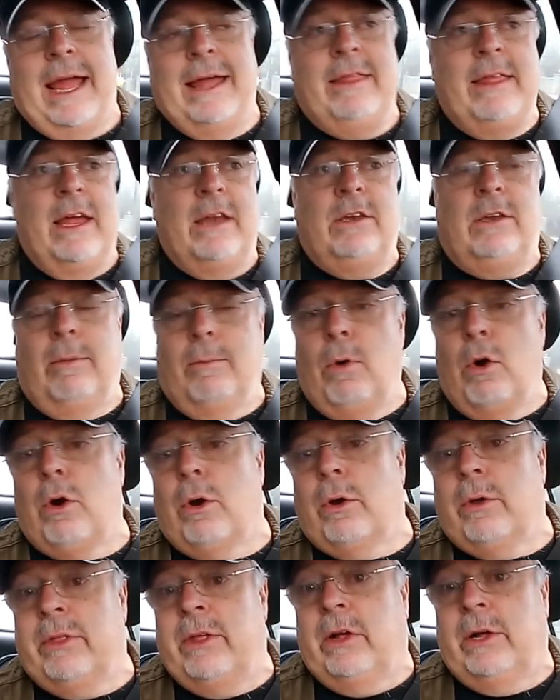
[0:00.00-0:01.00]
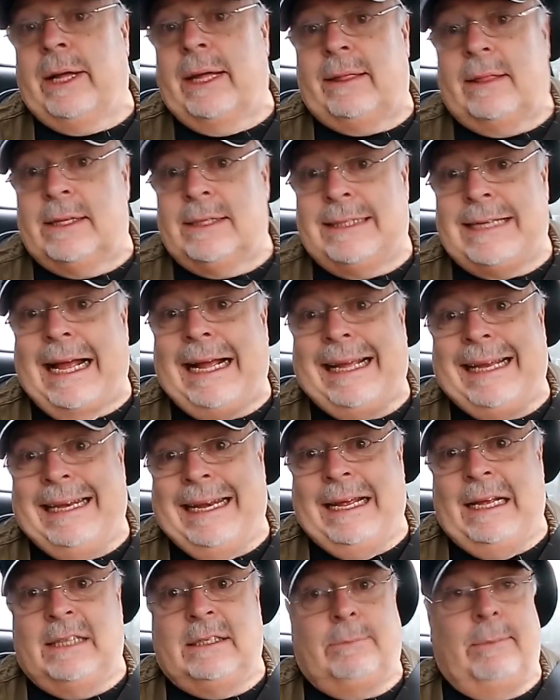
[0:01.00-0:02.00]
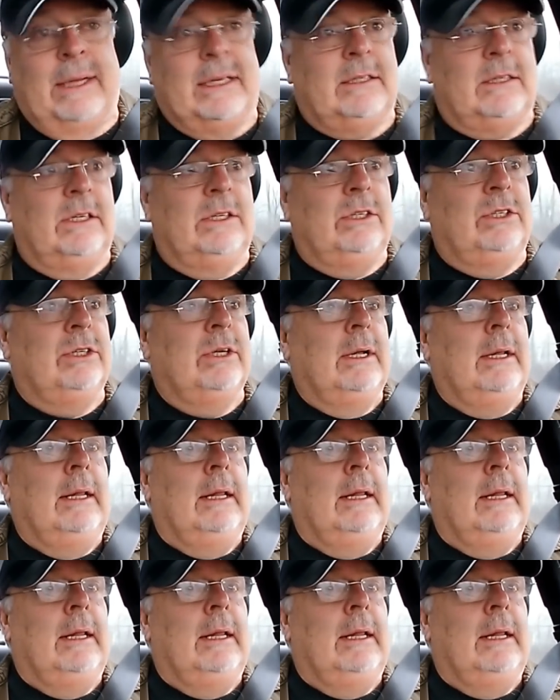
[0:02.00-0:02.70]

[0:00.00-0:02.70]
and then tomorrow they'll get the second day's message.